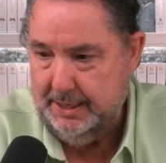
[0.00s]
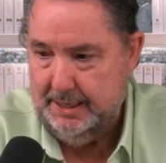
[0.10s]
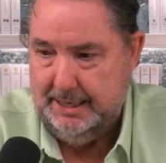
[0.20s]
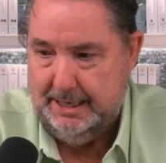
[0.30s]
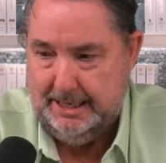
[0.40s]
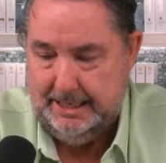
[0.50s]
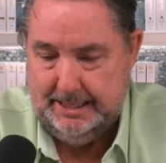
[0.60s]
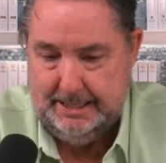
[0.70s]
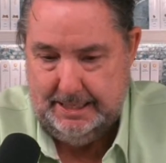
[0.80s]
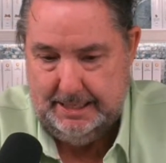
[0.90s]

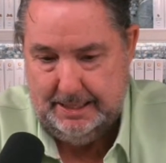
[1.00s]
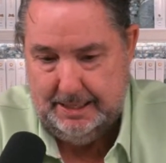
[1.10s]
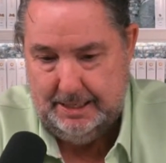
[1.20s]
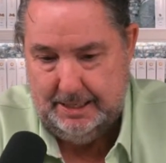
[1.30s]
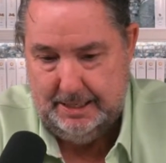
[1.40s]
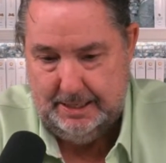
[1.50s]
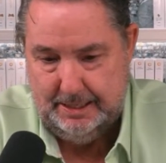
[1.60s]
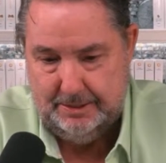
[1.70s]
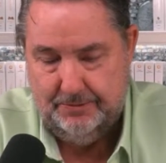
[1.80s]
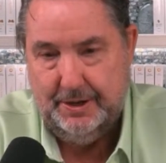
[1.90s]
and
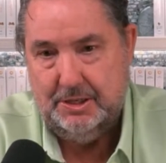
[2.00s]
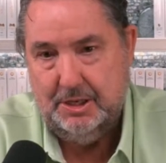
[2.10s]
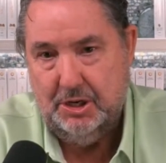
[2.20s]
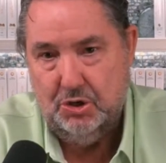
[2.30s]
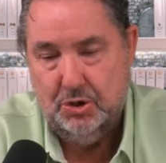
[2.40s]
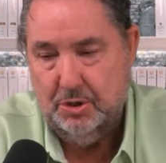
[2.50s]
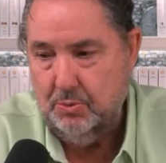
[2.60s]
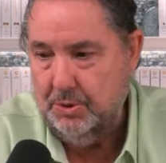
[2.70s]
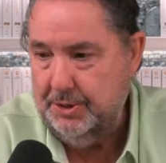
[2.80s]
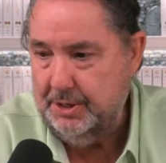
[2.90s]
his fascination
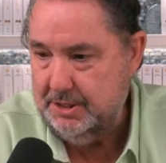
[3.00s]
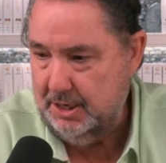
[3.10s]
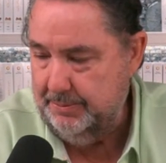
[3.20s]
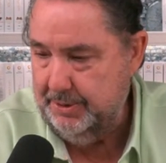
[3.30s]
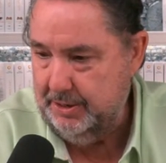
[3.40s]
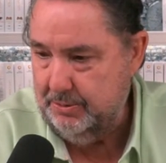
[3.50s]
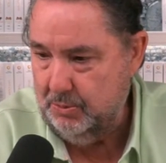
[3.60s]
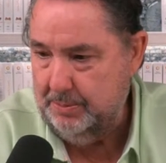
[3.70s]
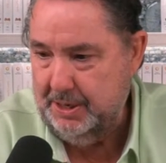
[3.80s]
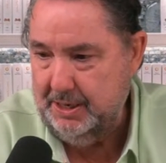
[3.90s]
with the Islamic
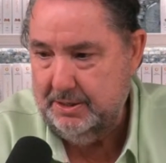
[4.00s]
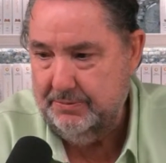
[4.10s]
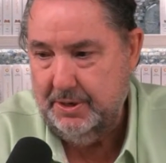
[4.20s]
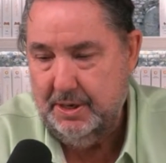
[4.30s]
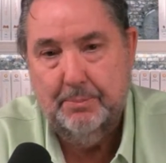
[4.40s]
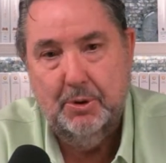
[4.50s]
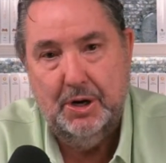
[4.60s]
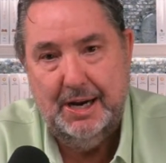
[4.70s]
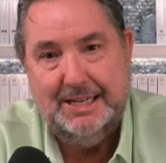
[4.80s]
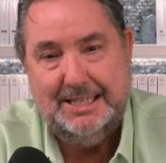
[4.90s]
repeat of the number
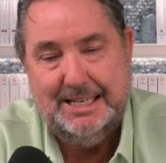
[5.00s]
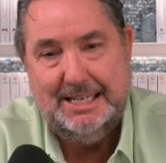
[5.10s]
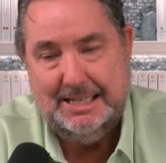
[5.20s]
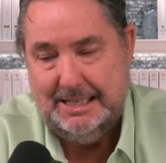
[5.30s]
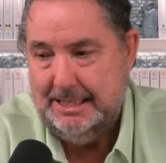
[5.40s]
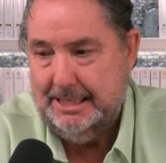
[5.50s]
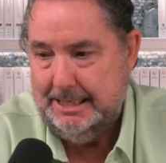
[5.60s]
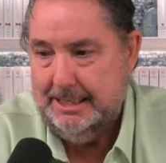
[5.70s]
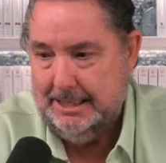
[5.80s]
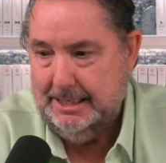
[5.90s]
19.
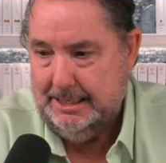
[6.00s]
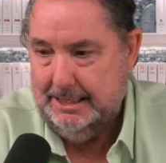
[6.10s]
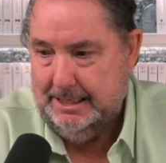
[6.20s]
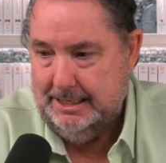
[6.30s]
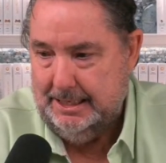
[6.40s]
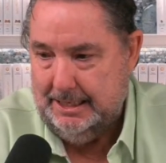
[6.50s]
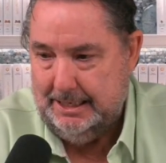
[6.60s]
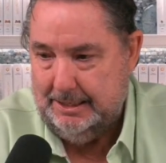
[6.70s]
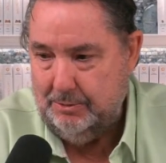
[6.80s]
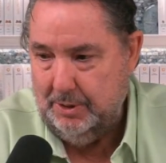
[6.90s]

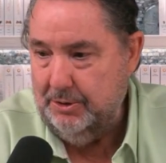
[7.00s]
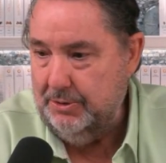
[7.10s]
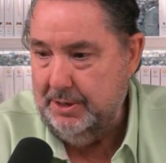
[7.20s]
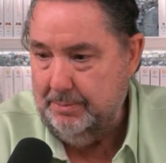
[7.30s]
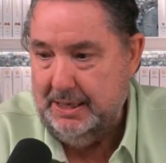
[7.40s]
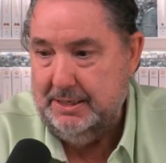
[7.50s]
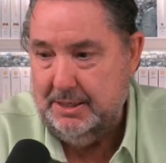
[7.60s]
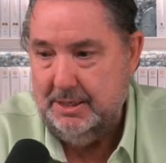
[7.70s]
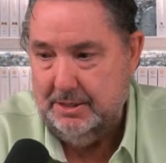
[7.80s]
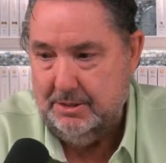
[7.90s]
And rather than base
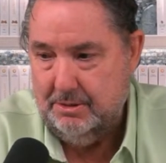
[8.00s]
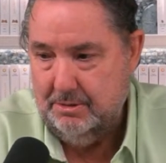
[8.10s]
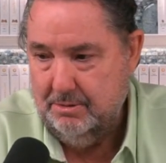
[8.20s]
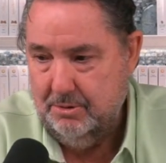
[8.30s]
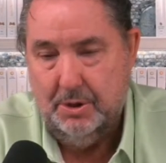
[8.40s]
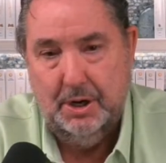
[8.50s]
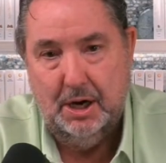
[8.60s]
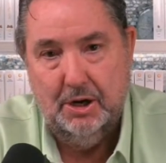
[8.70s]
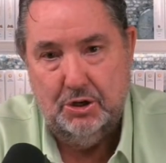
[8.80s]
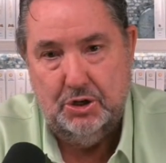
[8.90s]
his
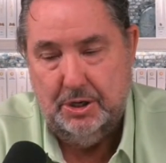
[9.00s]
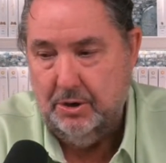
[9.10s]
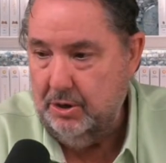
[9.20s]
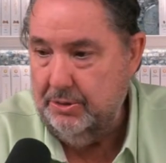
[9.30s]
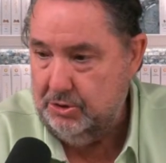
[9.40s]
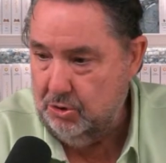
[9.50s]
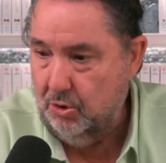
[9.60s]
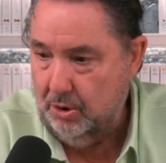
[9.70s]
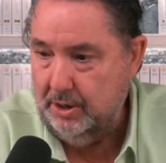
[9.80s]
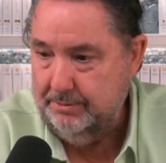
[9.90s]
chronology on the
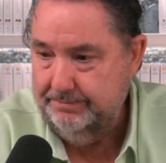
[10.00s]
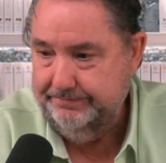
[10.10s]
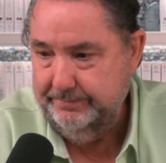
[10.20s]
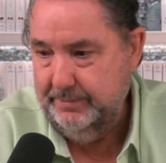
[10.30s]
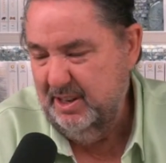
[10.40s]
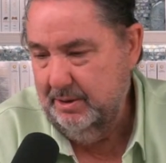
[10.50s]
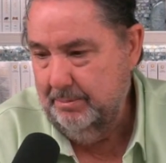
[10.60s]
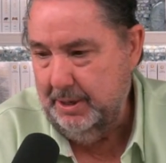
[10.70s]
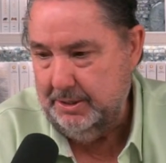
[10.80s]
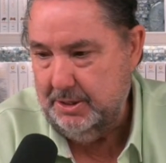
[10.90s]
Torah,
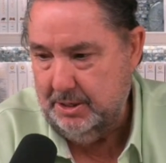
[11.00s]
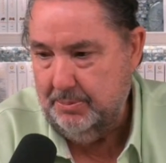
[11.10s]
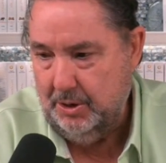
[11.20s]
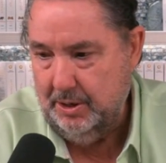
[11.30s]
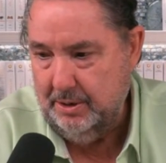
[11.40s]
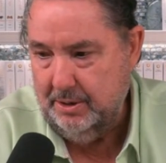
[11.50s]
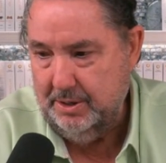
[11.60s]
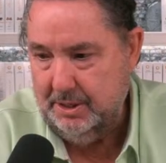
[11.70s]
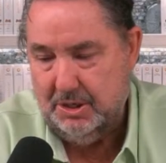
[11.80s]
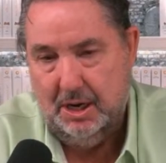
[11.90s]
based it upon
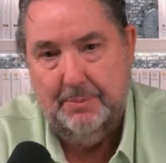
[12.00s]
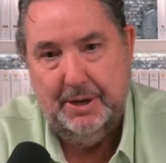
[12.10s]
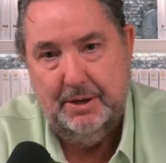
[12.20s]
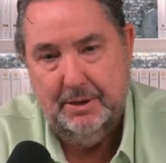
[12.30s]
Islamic